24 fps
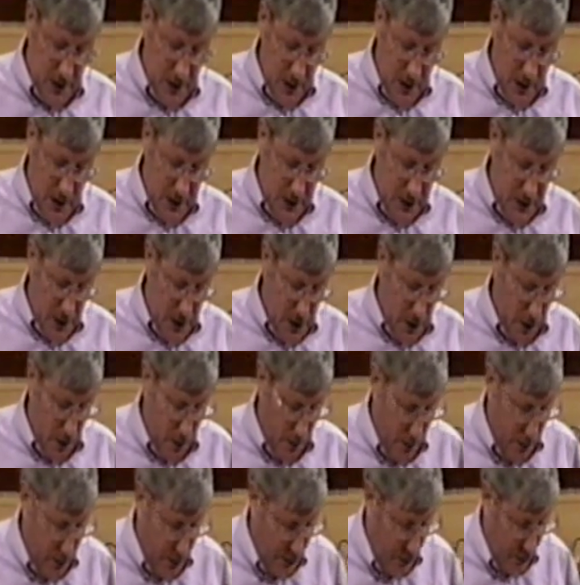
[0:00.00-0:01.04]
his younger
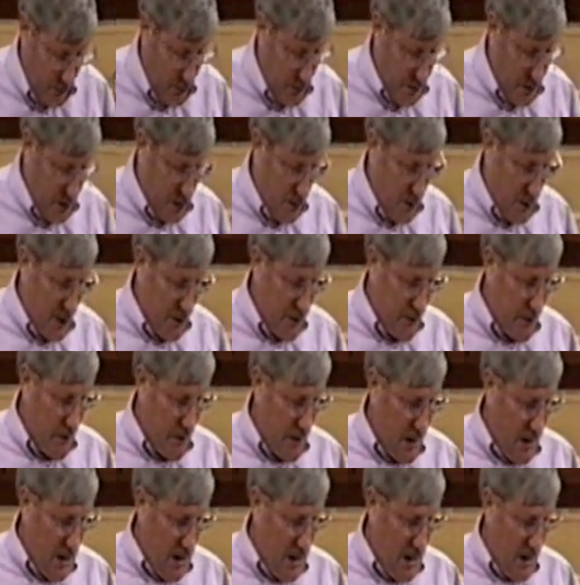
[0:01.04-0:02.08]
brother will be greater than
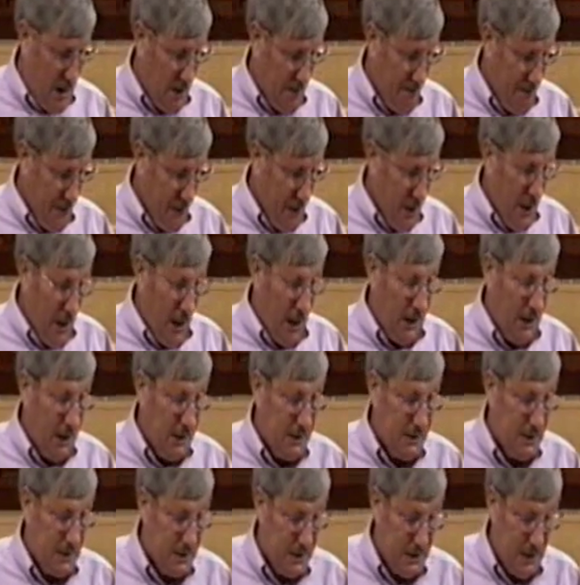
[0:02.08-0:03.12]
he, and his
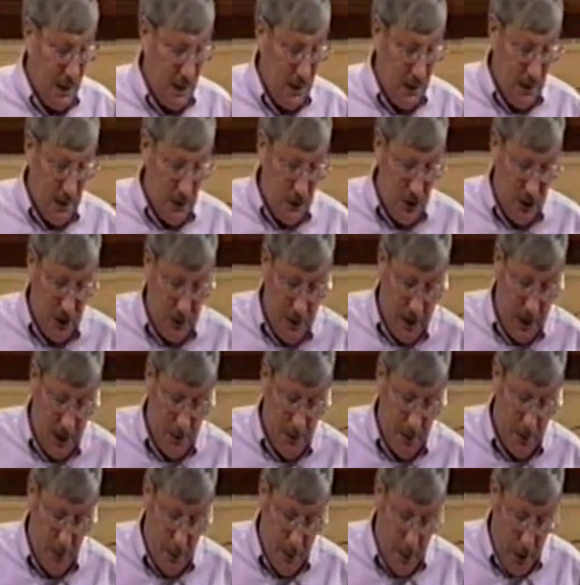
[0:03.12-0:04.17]
descendant shall become a
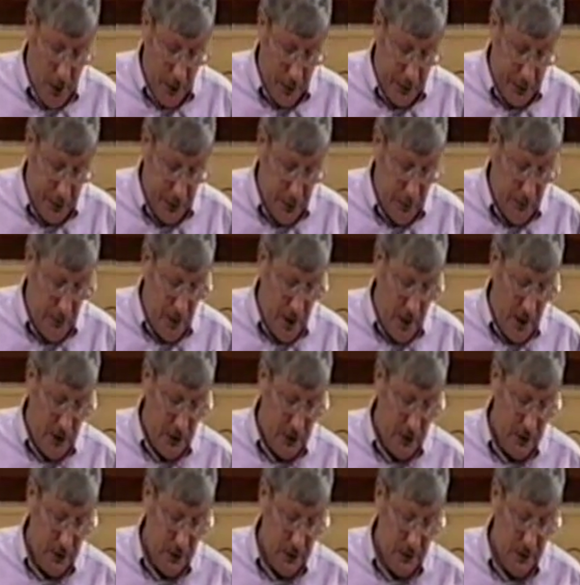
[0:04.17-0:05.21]
multitude of
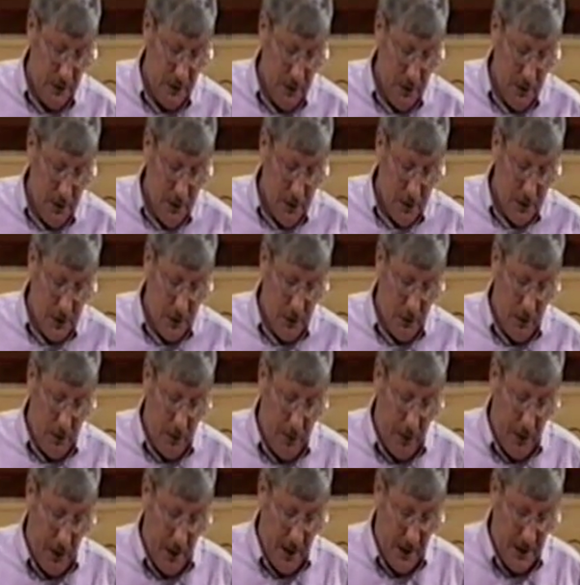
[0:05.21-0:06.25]
nations. So he
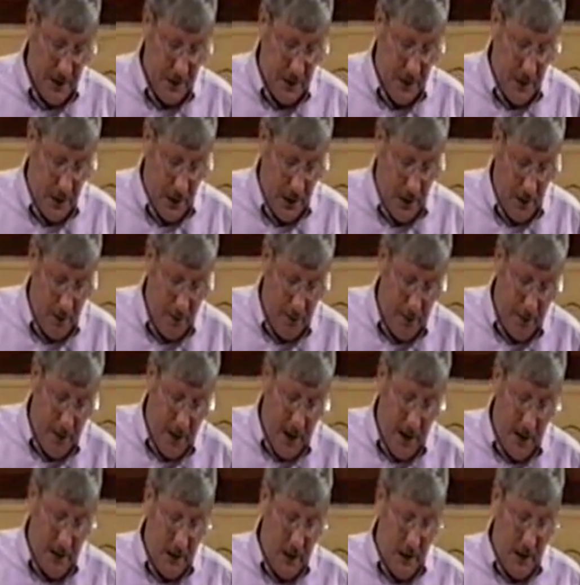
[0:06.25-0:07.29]
blessed them
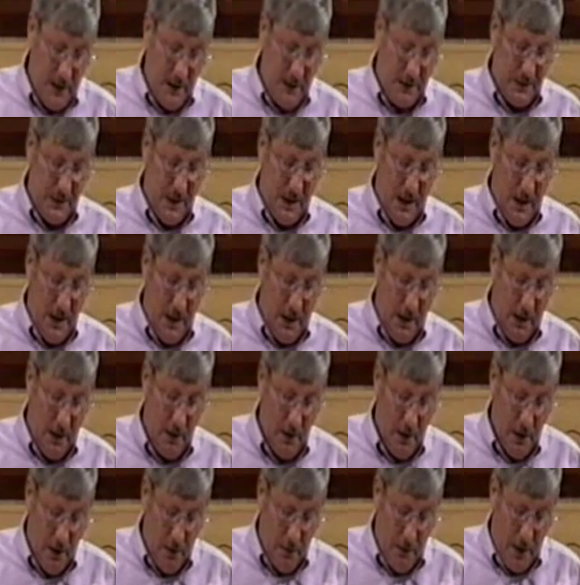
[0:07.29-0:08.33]
that day, saying,
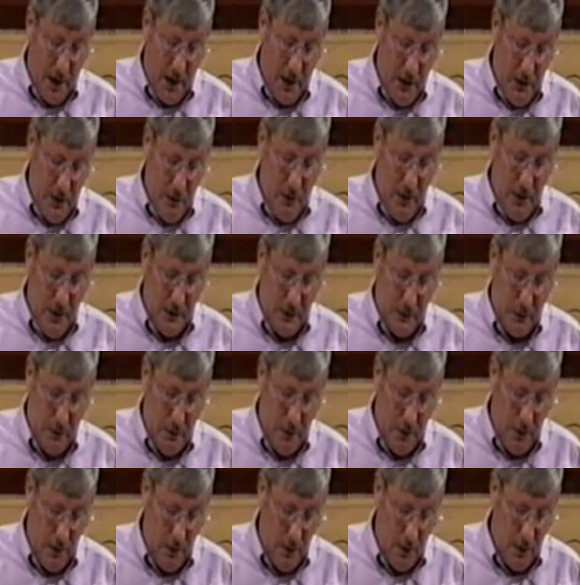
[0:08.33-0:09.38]
By you,
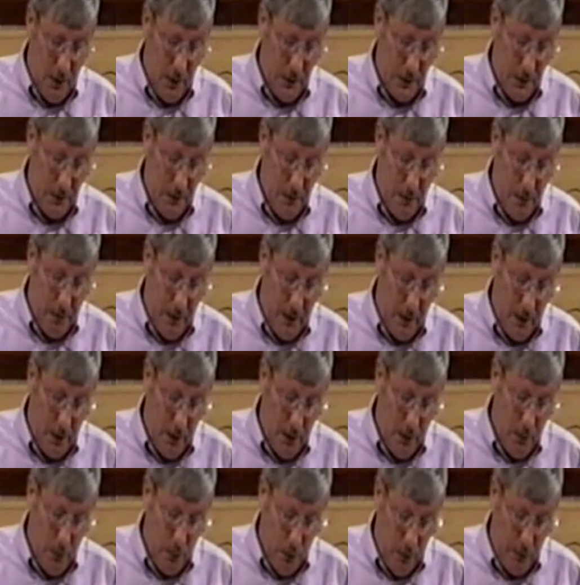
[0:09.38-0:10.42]
Israel,
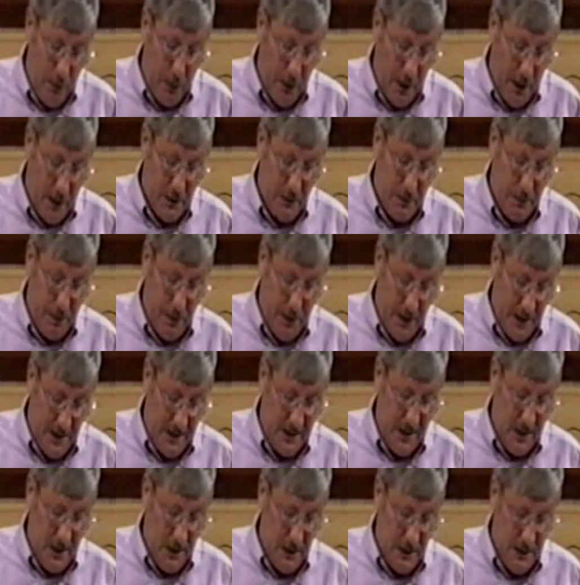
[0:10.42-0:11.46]
will pronounce
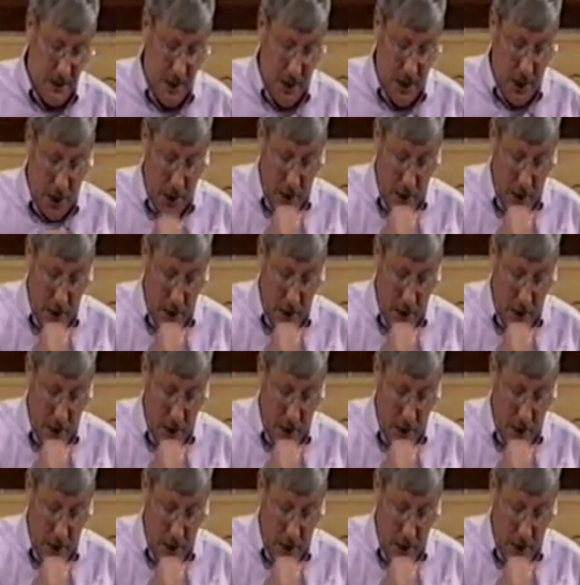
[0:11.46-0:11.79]
blessing, saying,